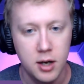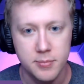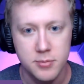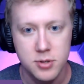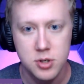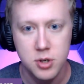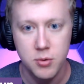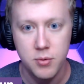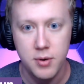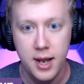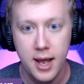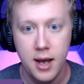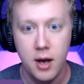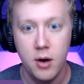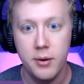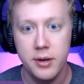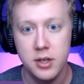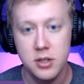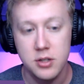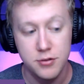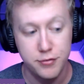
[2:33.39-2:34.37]
So
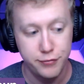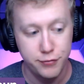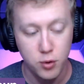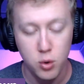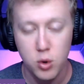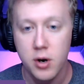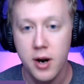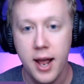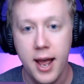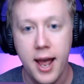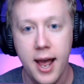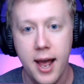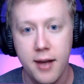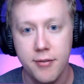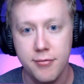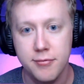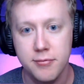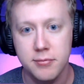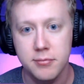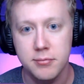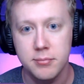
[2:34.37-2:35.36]
now it is
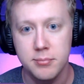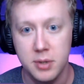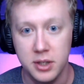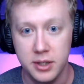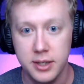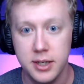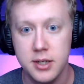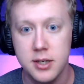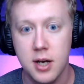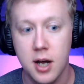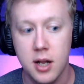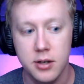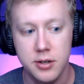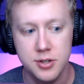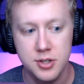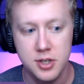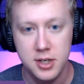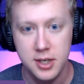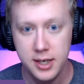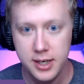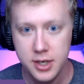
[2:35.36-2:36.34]
$4.5 million
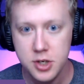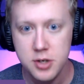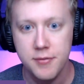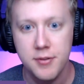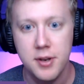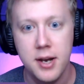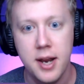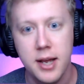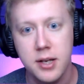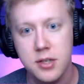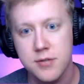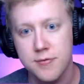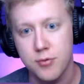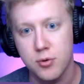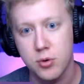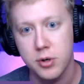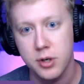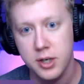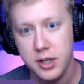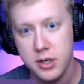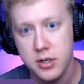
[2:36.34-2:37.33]
in each of the next
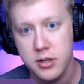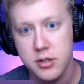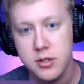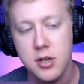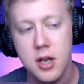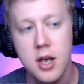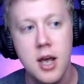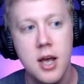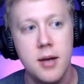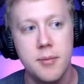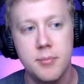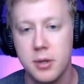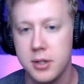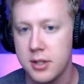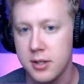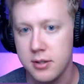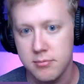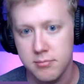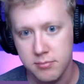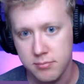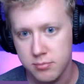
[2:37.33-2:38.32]
4 years, but
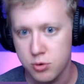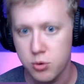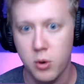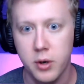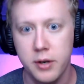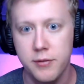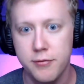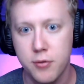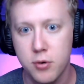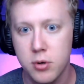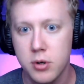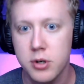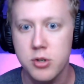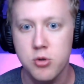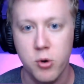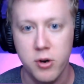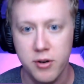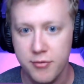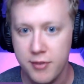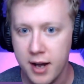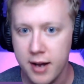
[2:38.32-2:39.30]
the 24 and
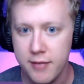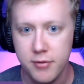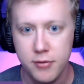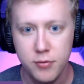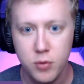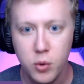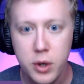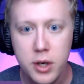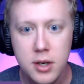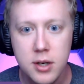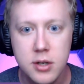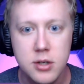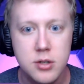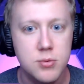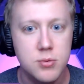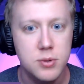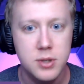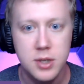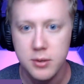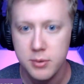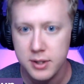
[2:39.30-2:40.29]
25 are void
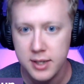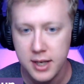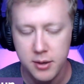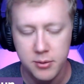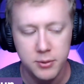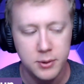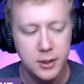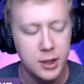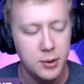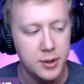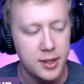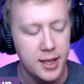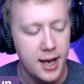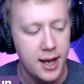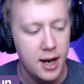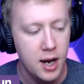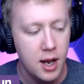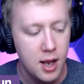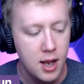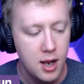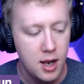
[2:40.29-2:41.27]
years. We deal with that when we deal with
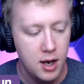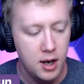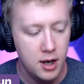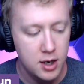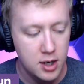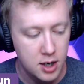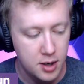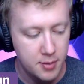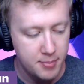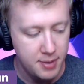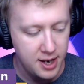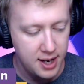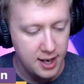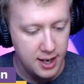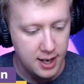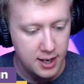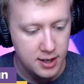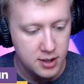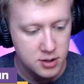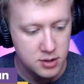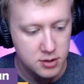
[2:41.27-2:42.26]
that.
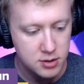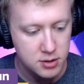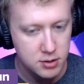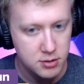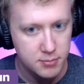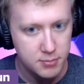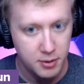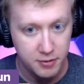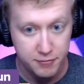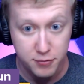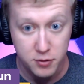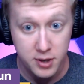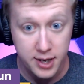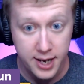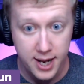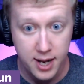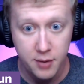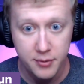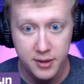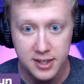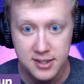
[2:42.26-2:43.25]
But for
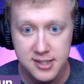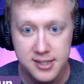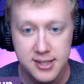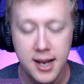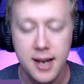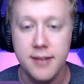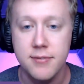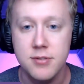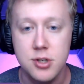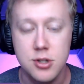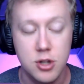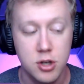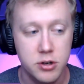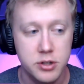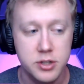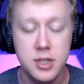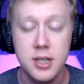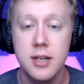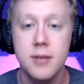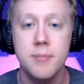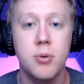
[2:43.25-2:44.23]
now it saves
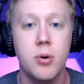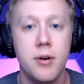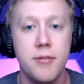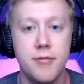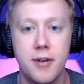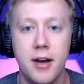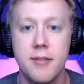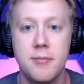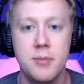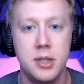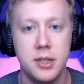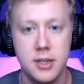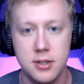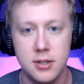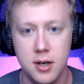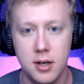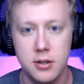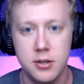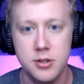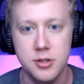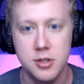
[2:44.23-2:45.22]
$13.5 million
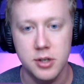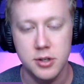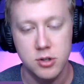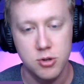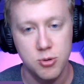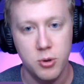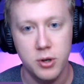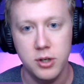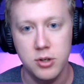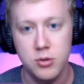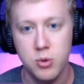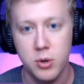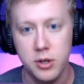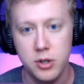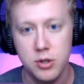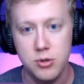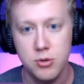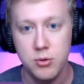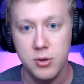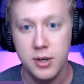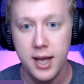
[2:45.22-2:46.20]
on the
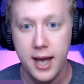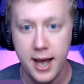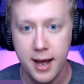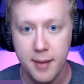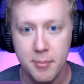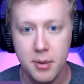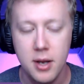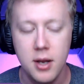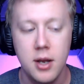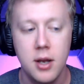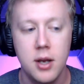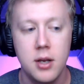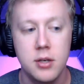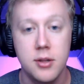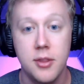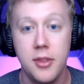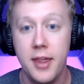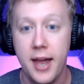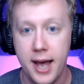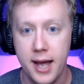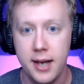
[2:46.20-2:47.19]
2022 cap.
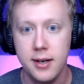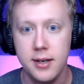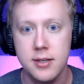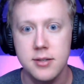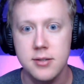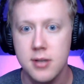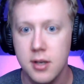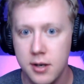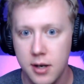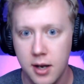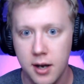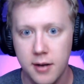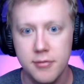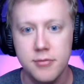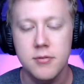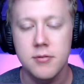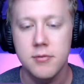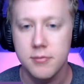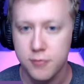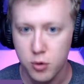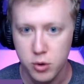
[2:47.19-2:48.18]
That is enough.
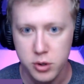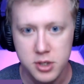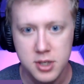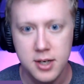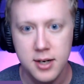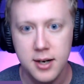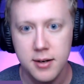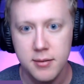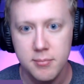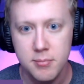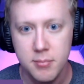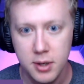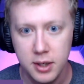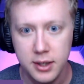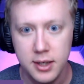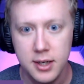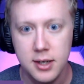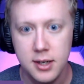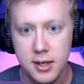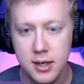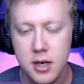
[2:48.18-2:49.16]
$14
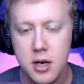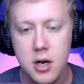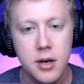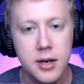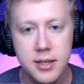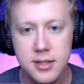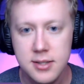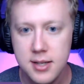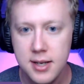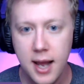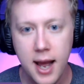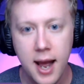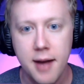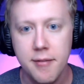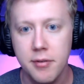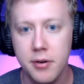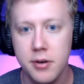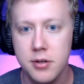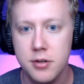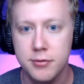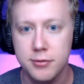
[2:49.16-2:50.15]
million a year is the
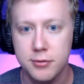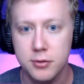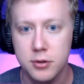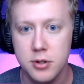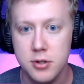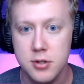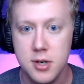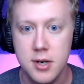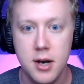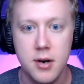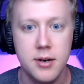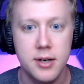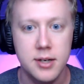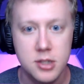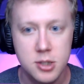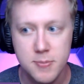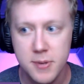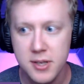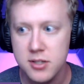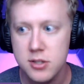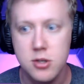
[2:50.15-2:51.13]
average for Za'Darius
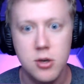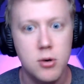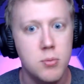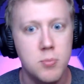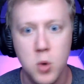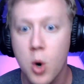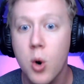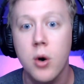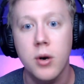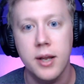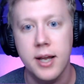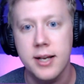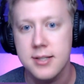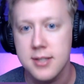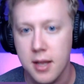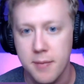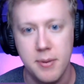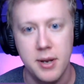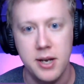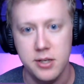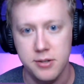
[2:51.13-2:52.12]
Smith. So more or less
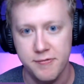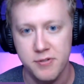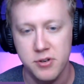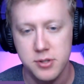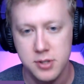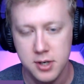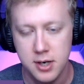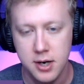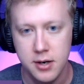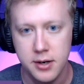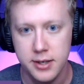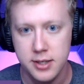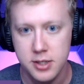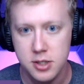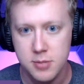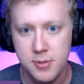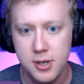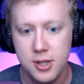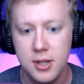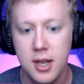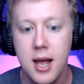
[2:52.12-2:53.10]
that pays for Za'Darius
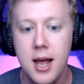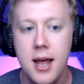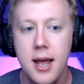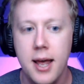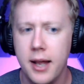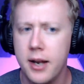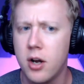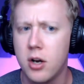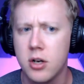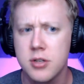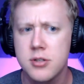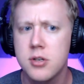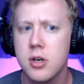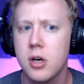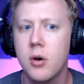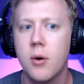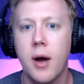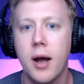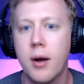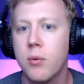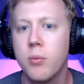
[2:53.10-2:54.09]
Smith. And
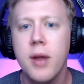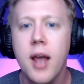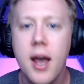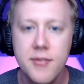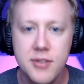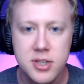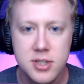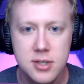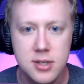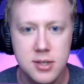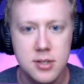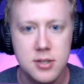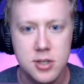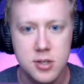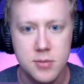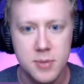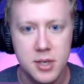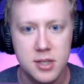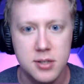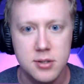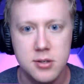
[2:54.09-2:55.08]
also, we haven't seen
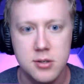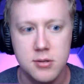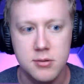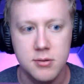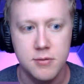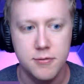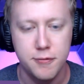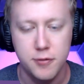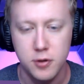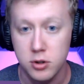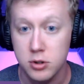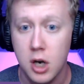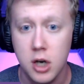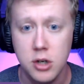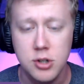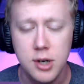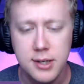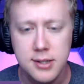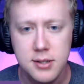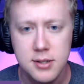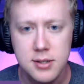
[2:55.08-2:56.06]
Smith's full
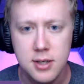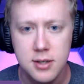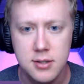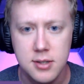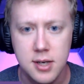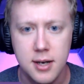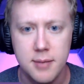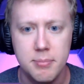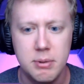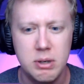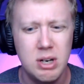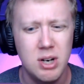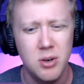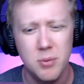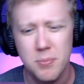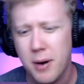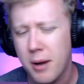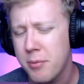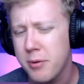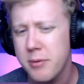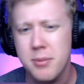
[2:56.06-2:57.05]
contract details yet, but
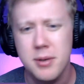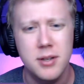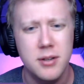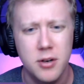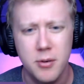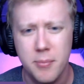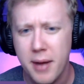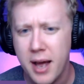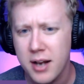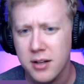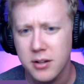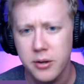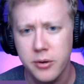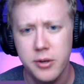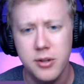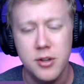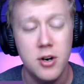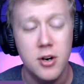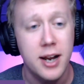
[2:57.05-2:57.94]
it'll probably be a little backloaded.